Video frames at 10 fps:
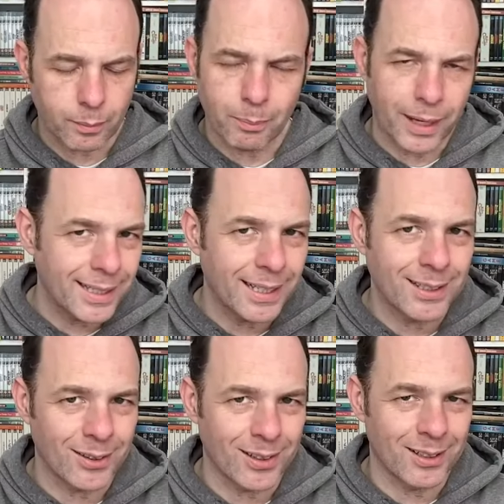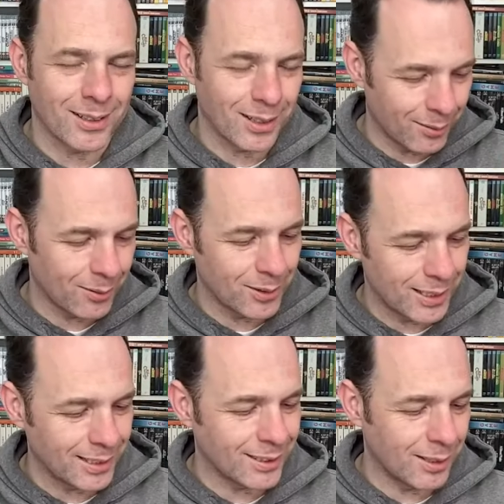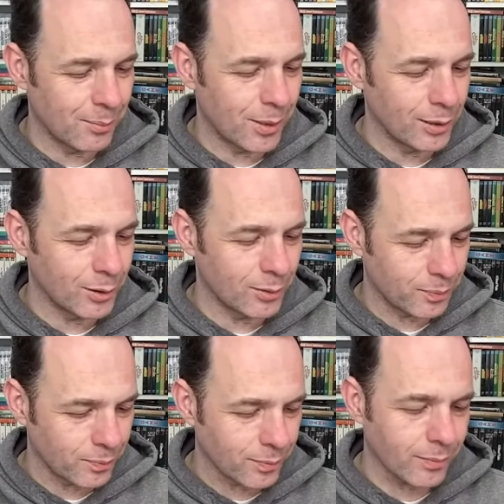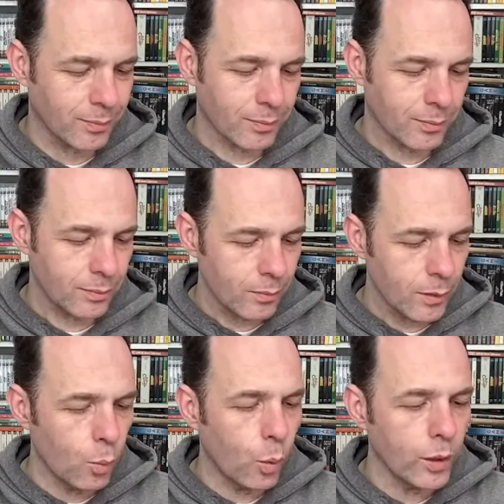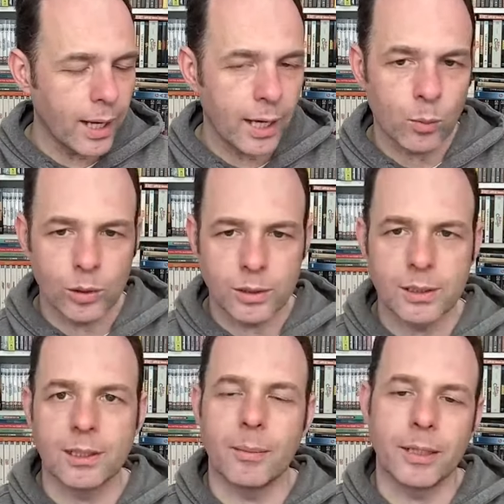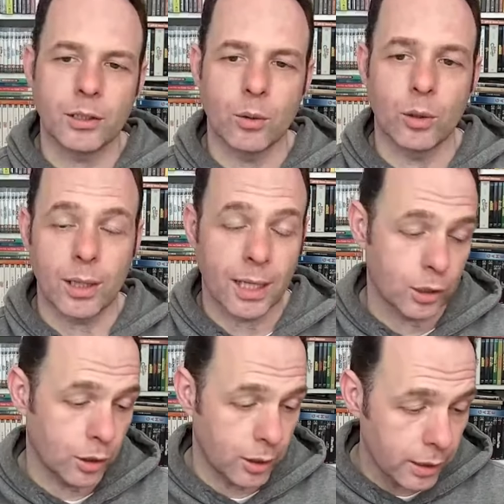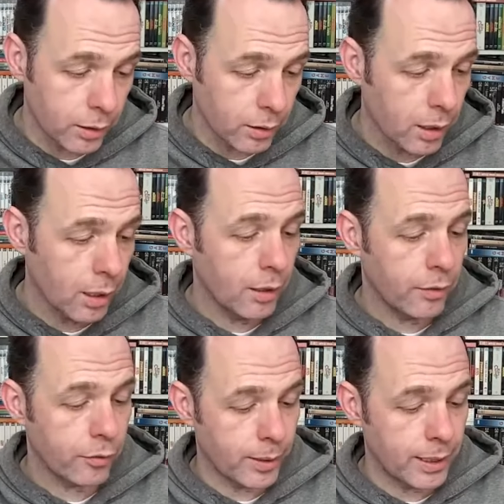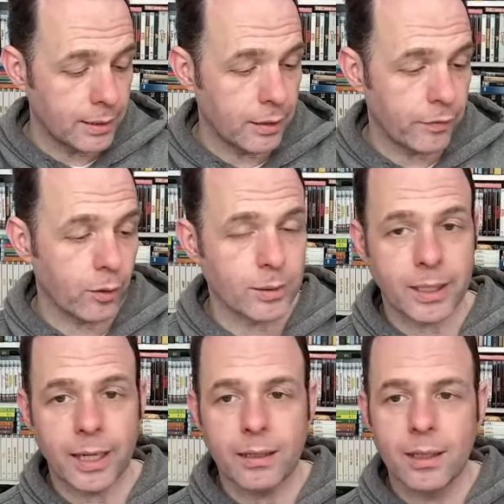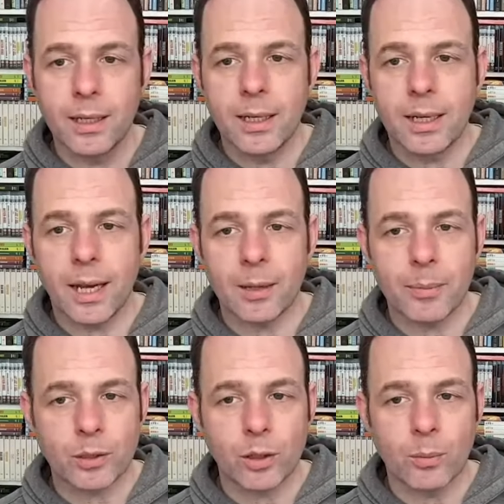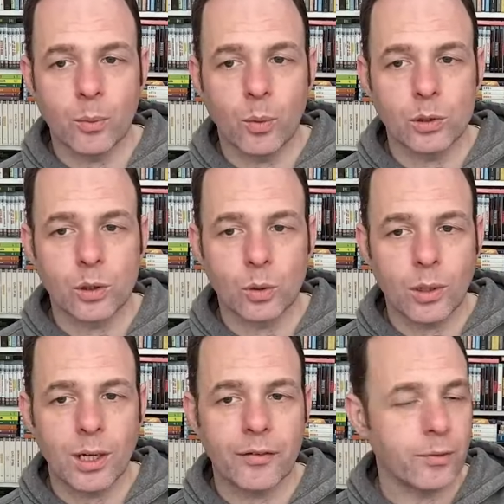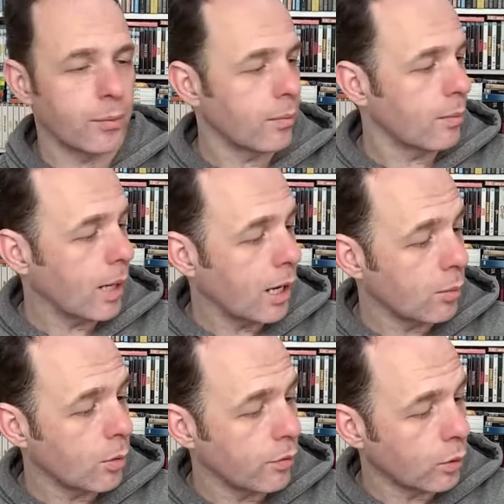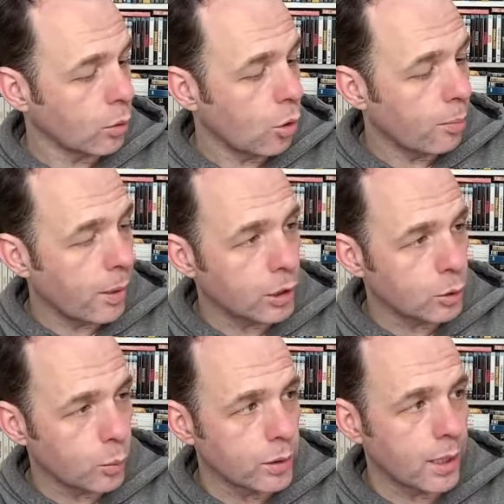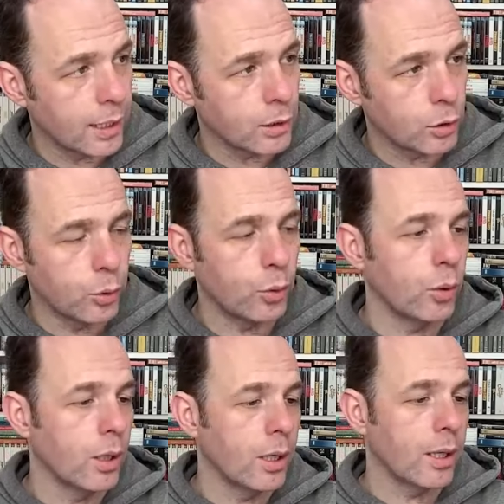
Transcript: My kind of thing. I'm going to get to them pretty soon. One that I wanted and I missed out on last year from 88 Films again, I picked up was Long Arm of the Law Parts 1 and 2.